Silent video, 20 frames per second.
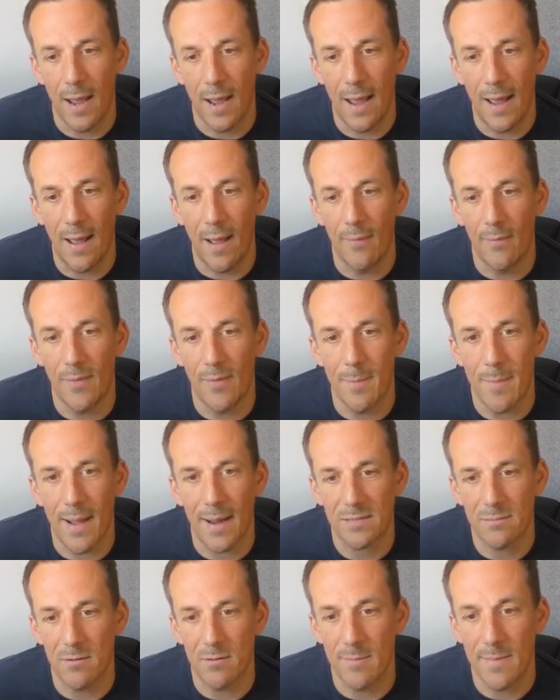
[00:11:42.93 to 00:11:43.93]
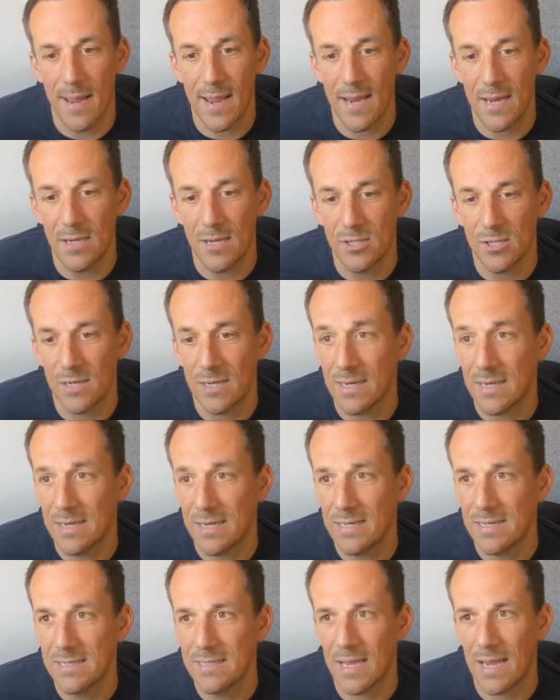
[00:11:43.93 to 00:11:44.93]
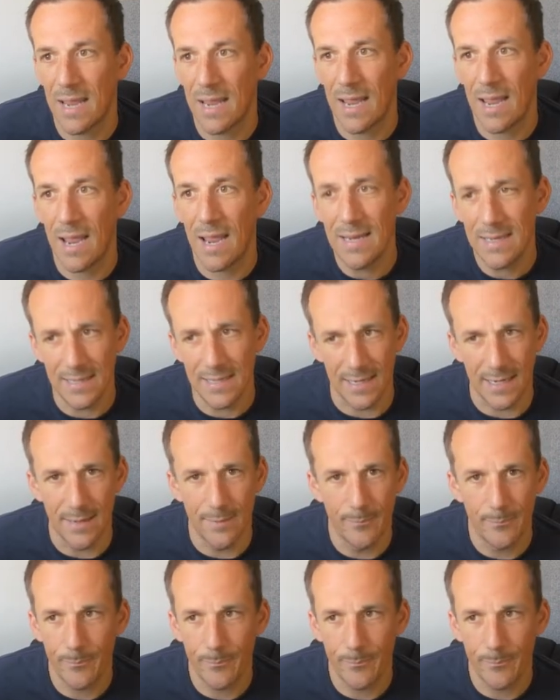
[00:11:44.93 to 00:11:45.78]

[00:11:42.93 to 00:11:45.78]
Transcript: and the maximum age is 80.